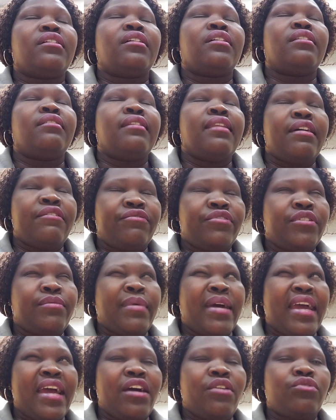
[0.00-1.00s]
left in
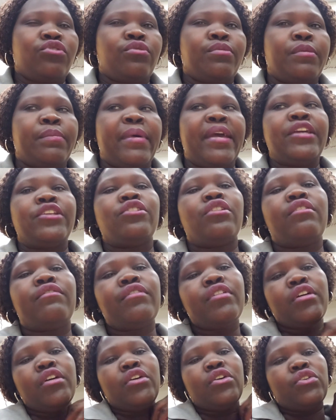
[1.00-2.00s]
my house to be paid off.
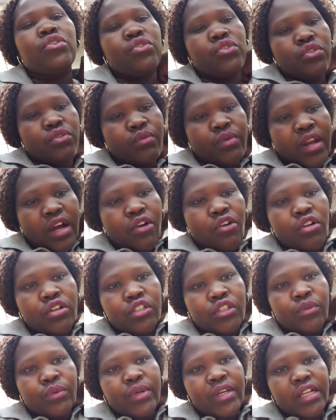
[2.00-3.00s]
So when I called
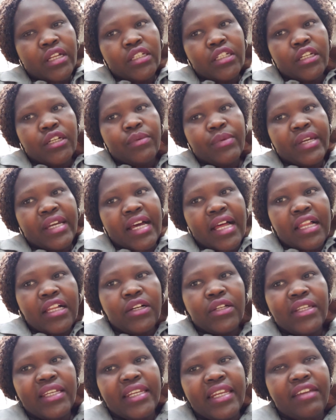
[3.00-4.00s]
the realtor, we
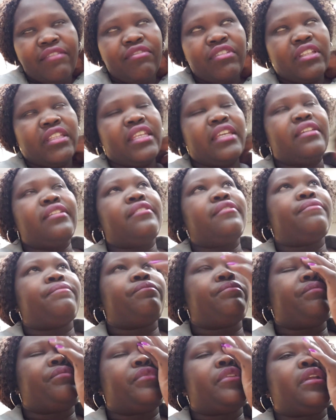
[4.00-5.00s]
calculate everything.
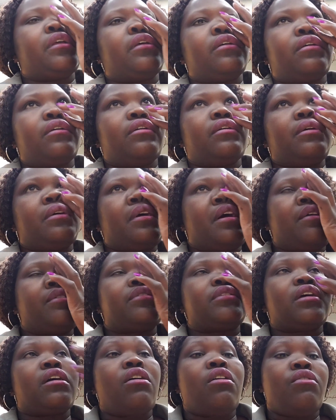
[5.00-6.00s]
I
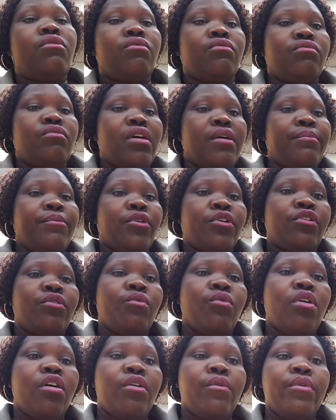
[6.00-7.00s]
was like, oh, I'm gonna
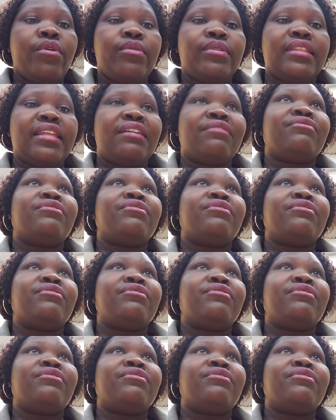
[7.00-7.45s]
walk away with like